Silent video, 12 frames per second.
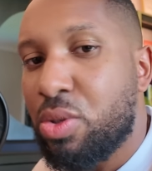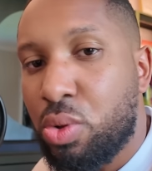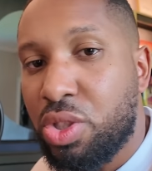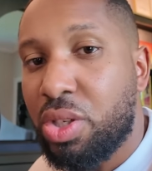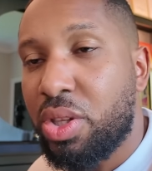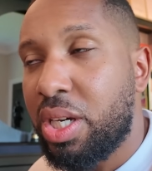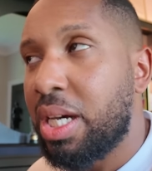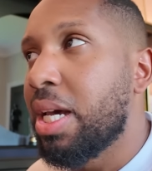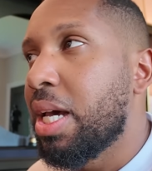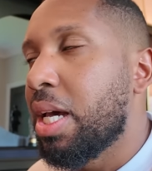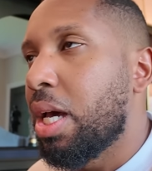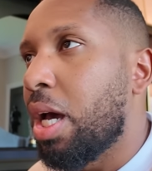there's also the
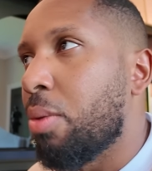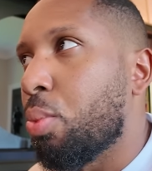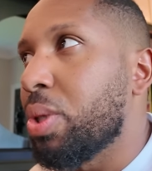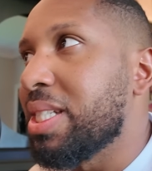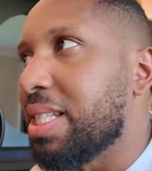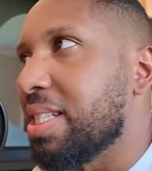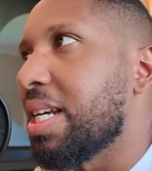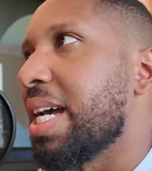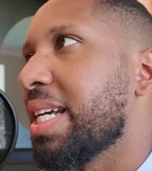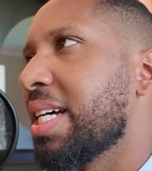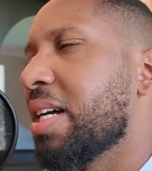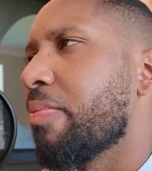winter
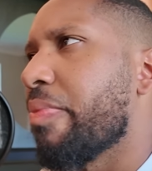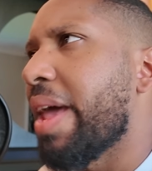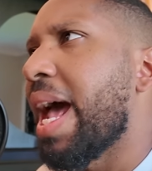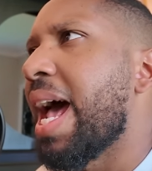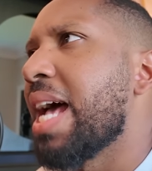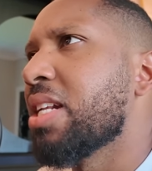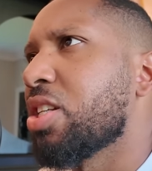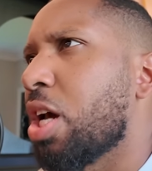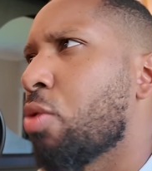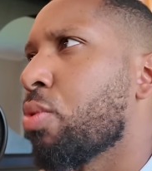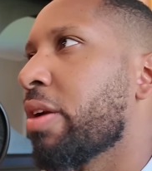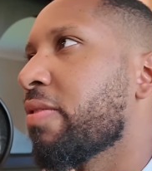tire and
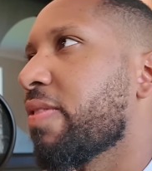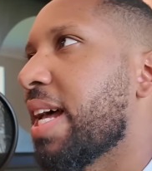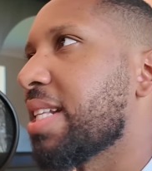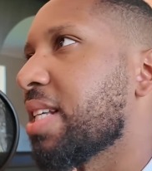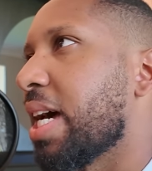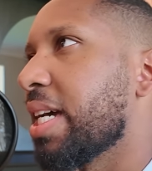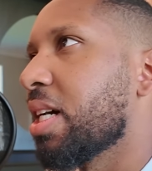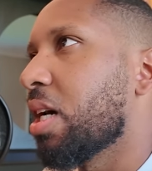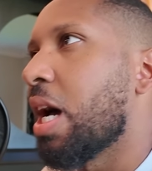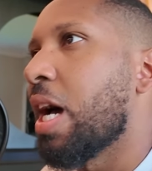a run flat tire.